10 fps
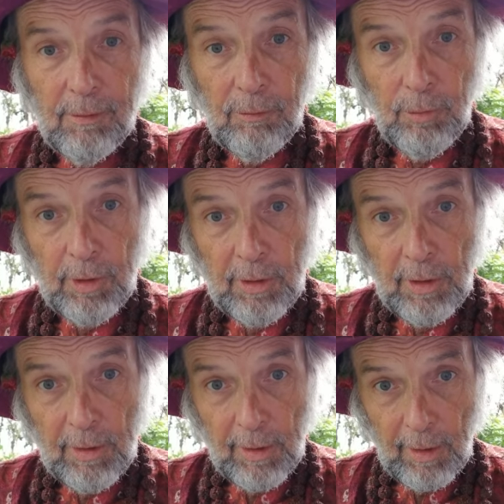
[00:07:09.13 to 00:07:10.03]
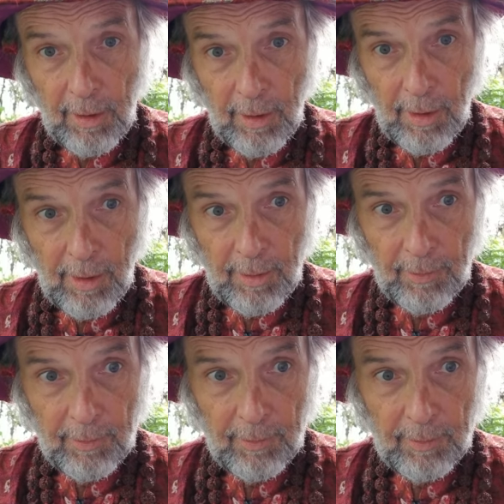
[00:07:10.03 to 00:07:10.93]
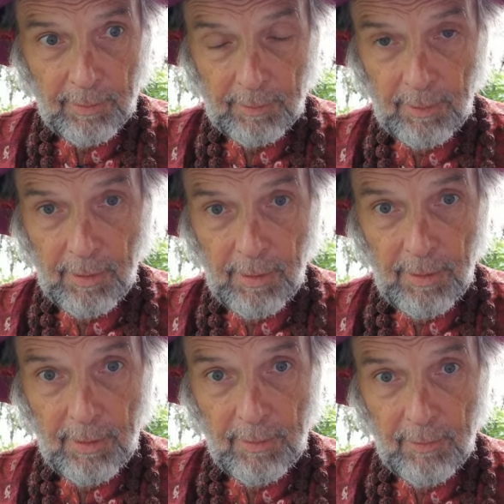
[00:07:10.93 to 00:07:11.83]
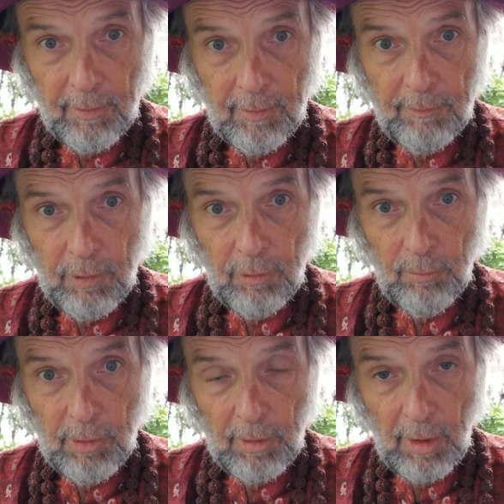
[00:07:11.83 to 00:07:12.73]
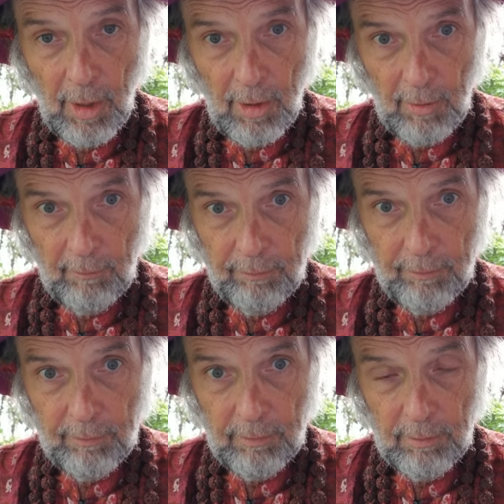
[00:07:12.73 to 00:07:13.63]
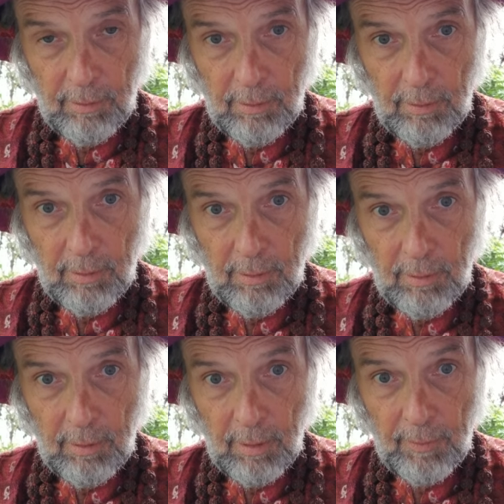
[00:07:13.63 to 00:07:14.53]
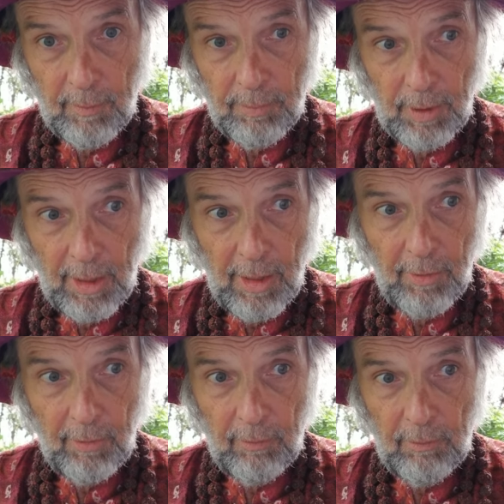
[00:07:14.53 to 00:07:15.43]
We need a higher kind of human love on the planet.